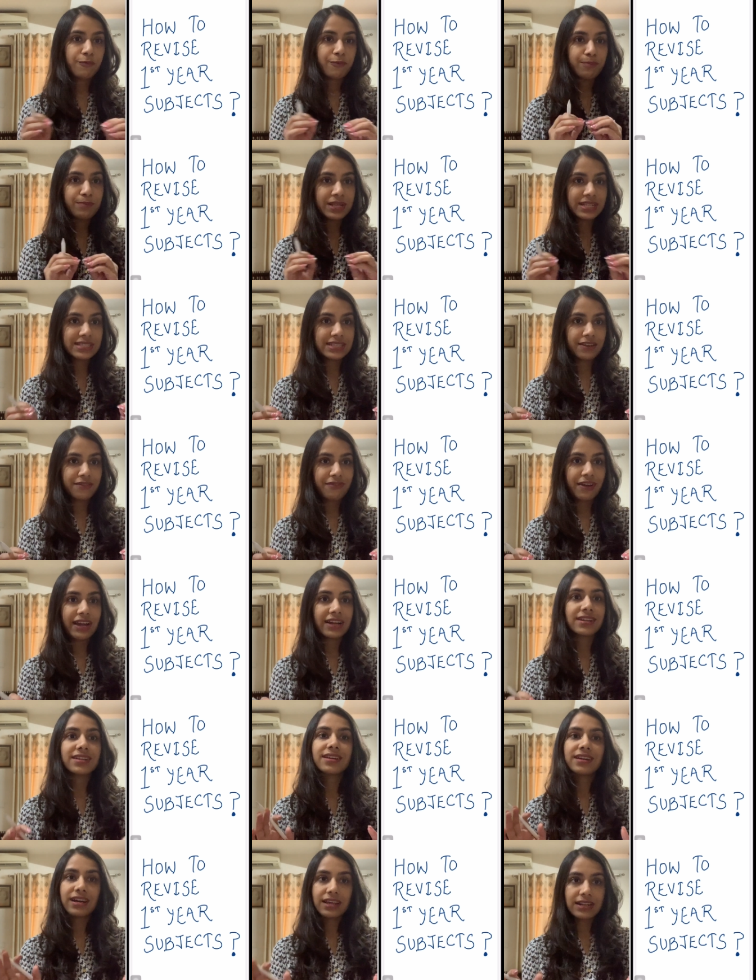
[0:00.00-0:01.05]
basic
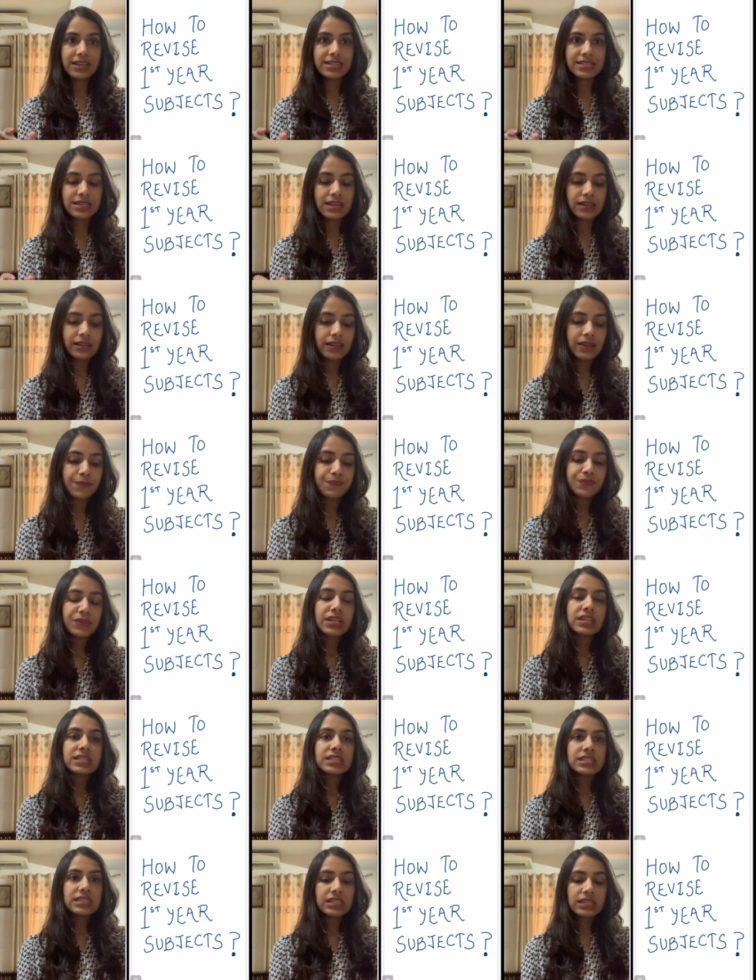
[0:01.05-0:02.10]
fact karke jane hai
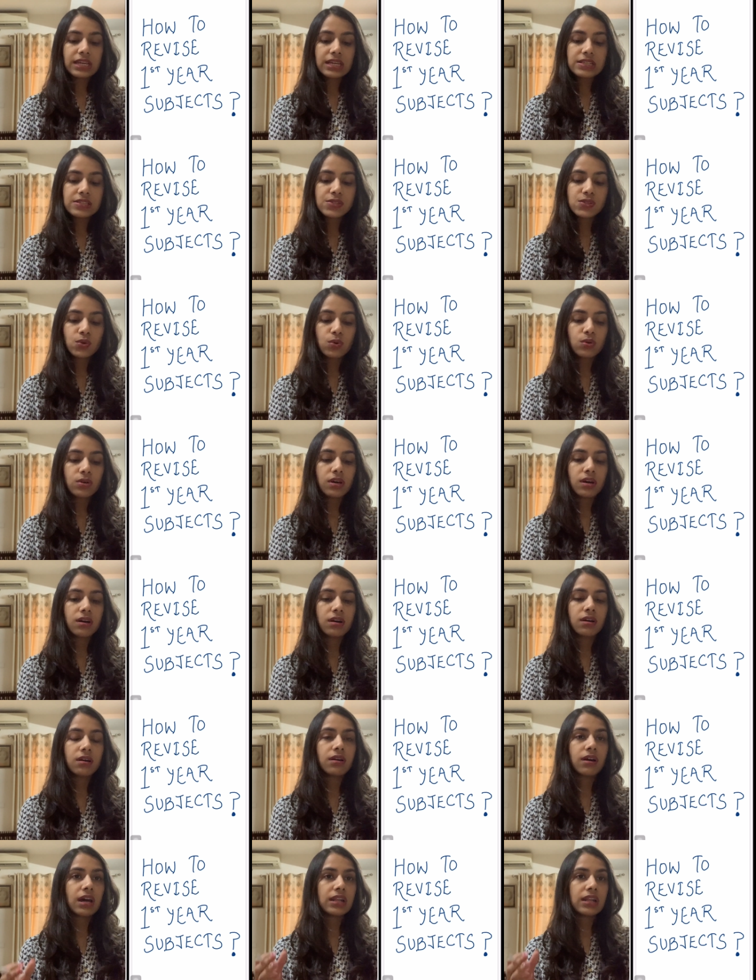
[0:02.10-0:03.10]
okay so uh,